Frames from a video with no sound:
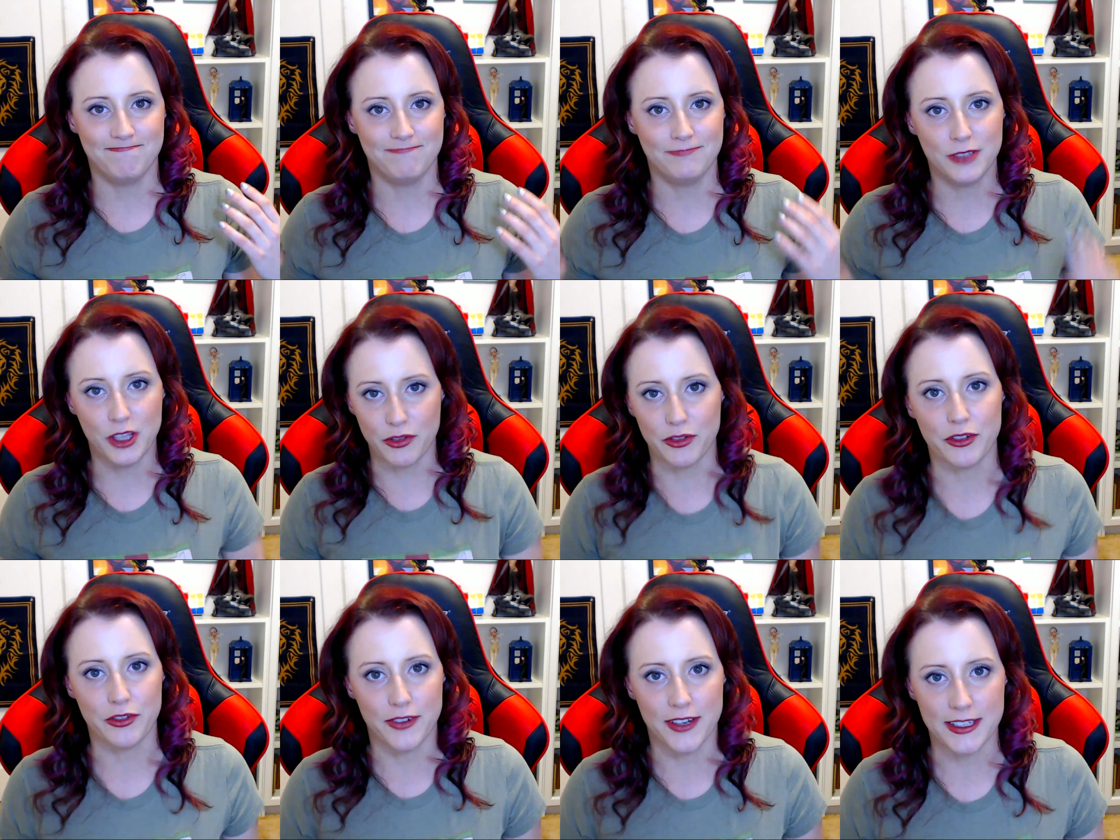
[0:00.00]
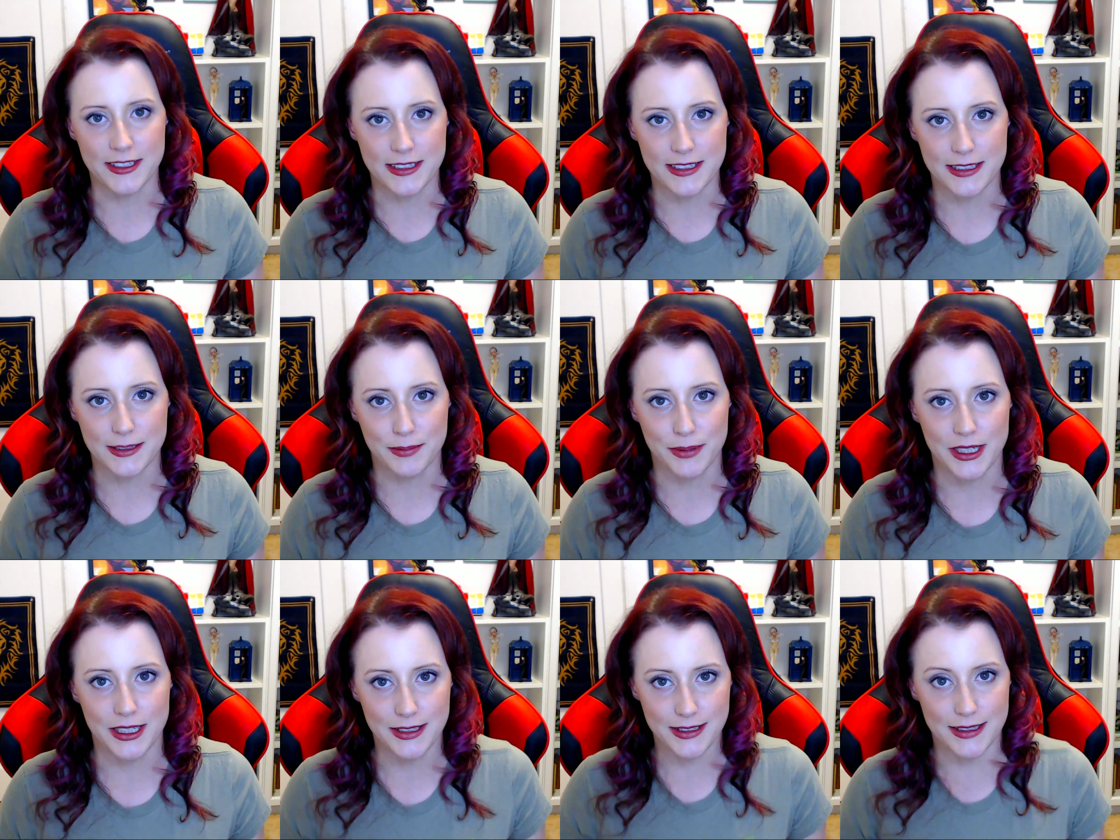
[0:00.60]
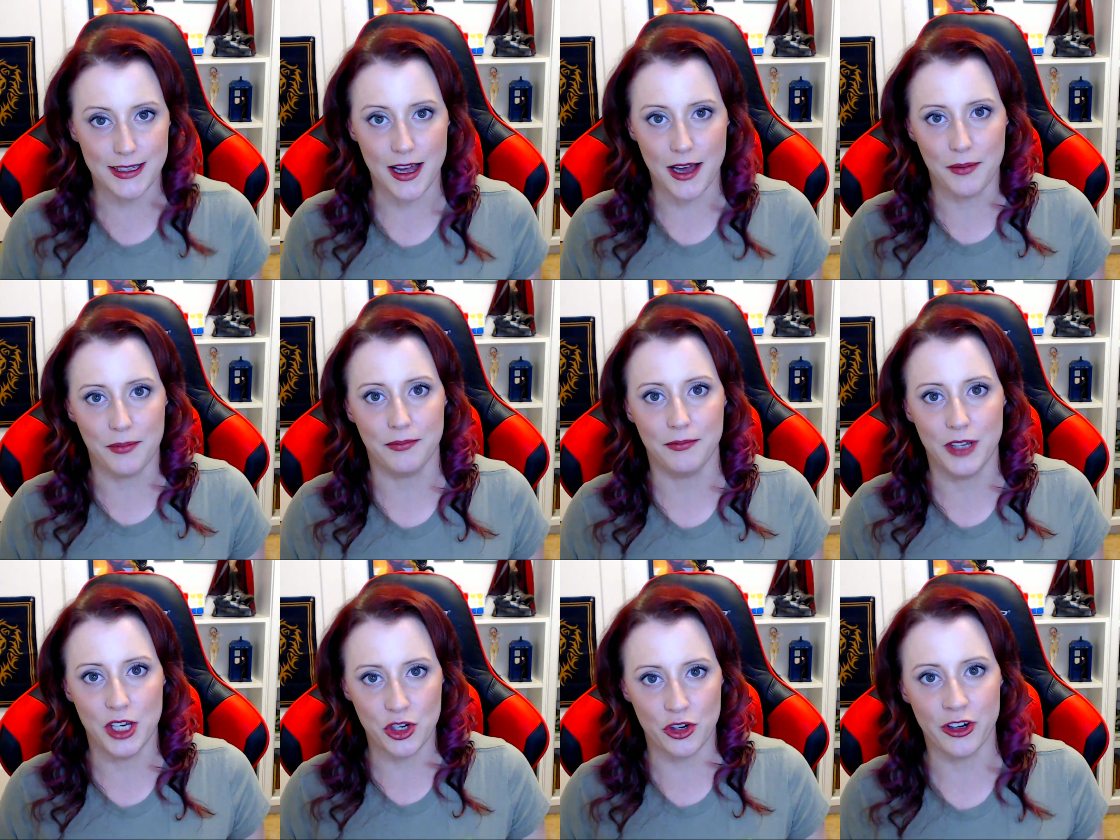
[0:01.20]
Love your faces, but it's not
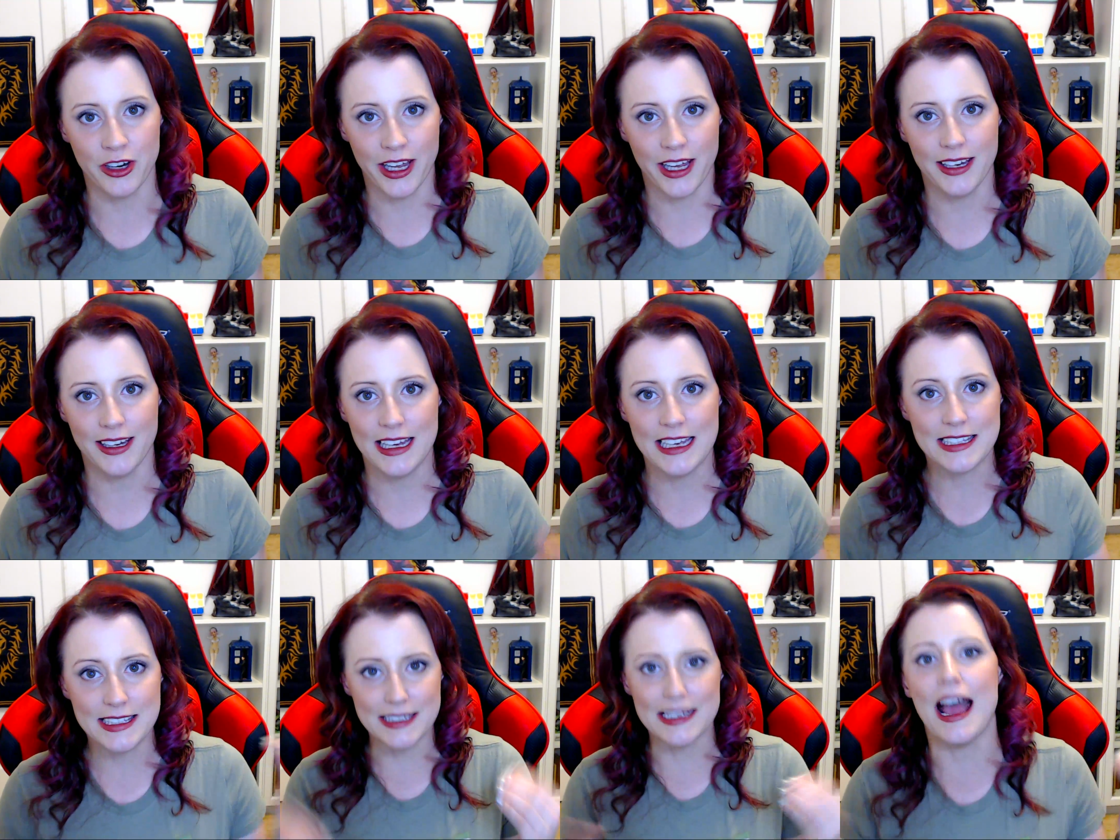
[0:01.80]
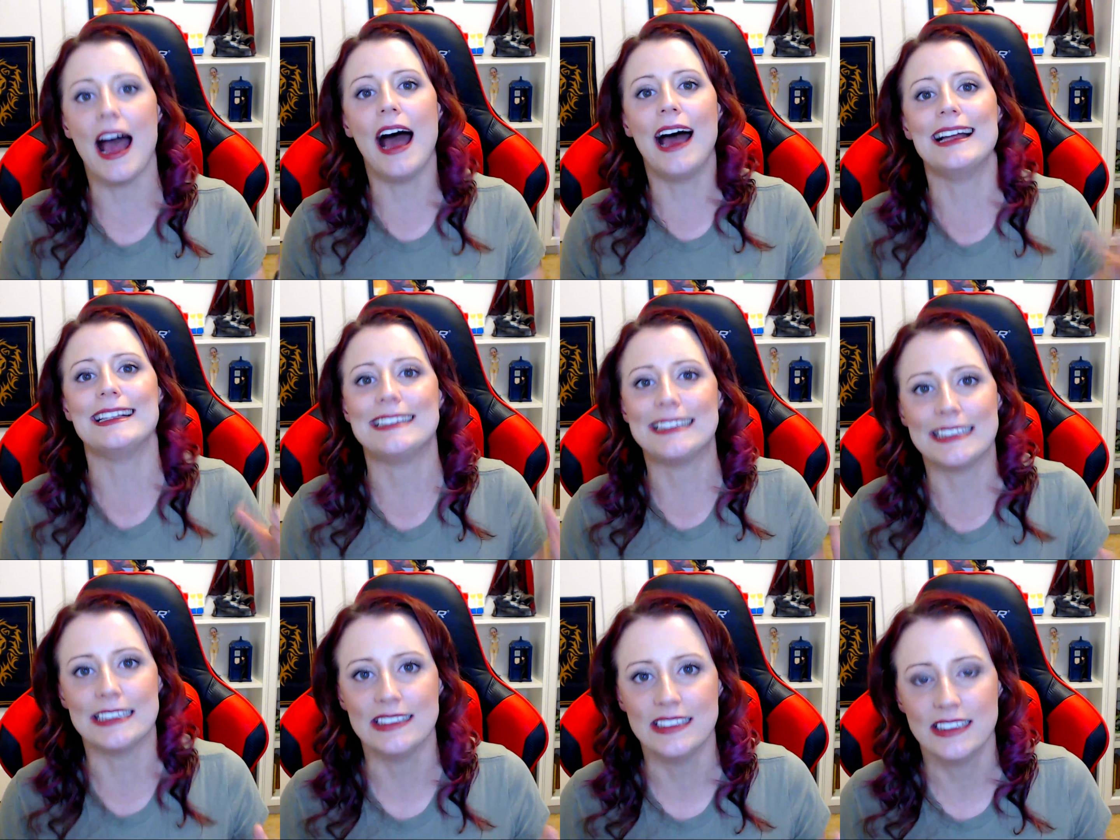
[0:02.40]
internet, it's not.